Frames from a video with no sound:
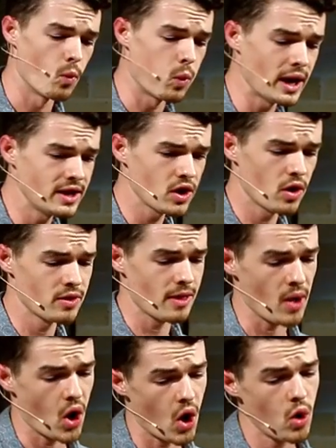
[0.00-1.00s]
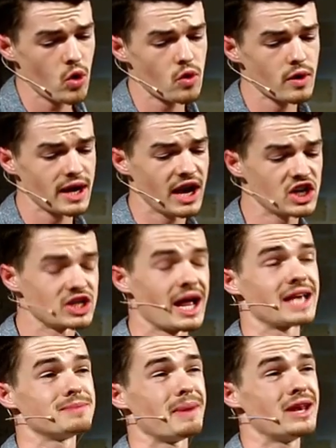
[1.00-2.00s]
"We know that the whole creation
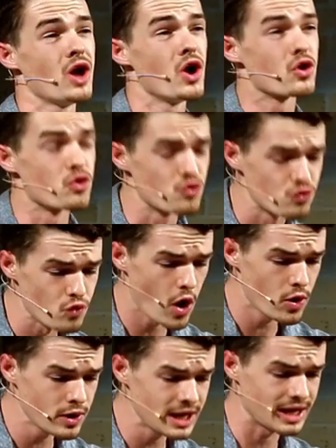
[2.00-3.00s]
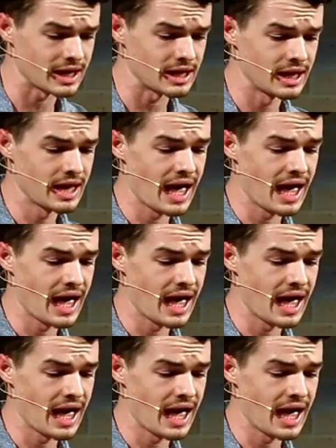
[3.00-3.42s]
has been groaning